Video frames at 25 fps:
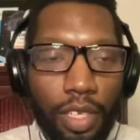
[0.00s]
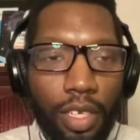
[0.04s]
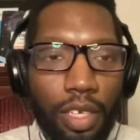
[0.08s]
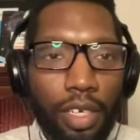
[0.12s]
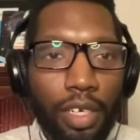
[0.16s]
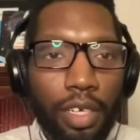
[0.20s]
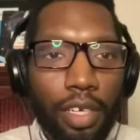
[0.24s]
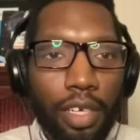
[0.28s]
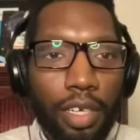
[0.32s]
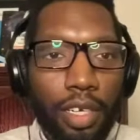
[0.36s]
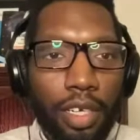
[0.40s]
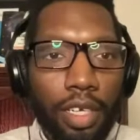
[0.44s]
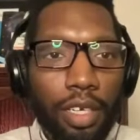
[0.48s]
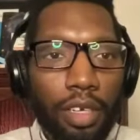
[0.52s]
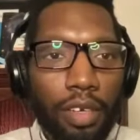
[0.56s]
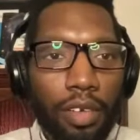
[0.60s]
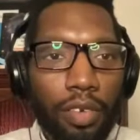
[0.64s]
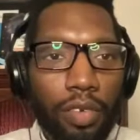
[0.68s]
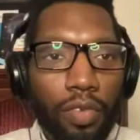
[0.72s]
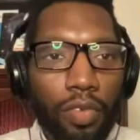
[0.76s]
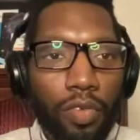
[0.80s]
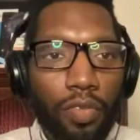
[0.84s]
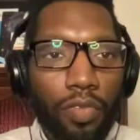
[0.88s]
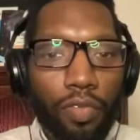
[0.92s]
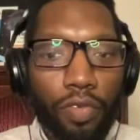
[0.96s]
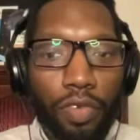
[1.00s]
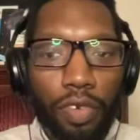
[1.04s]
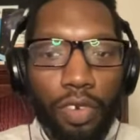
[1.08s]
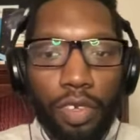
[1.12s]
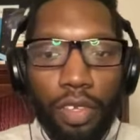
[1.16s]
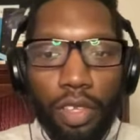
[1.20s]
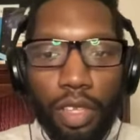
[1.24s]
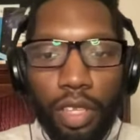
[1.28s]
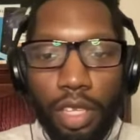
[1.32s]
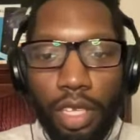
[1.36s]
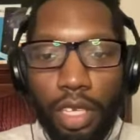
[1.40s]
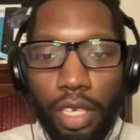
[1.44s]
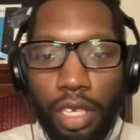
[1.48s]
All right. For
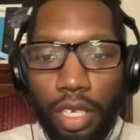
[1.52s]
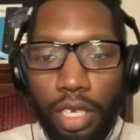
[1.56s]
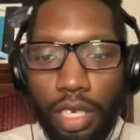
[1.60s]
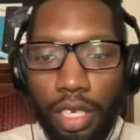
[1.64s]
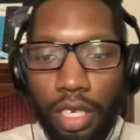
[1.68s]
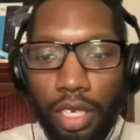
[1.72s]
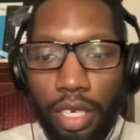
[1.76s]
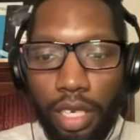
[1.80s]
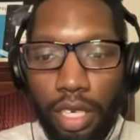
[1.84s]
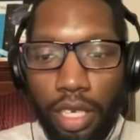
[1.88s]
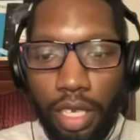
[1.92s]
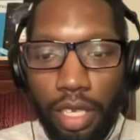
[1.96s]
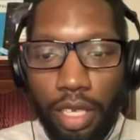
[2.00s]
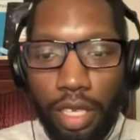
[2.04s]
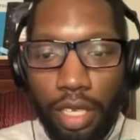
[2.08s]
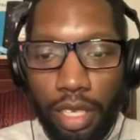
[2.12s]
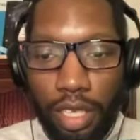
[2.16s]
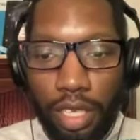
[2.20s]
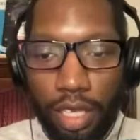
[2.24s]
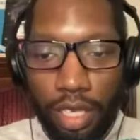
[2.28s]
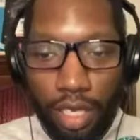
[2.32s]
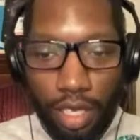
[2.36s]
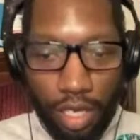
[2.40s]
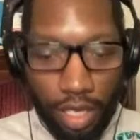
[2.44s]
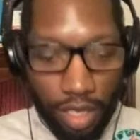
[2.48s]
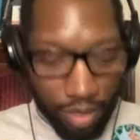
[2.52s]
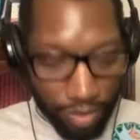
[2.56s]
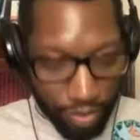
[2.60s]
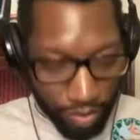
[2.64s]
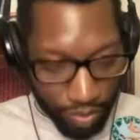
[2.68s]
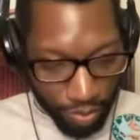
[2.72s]
that, got that.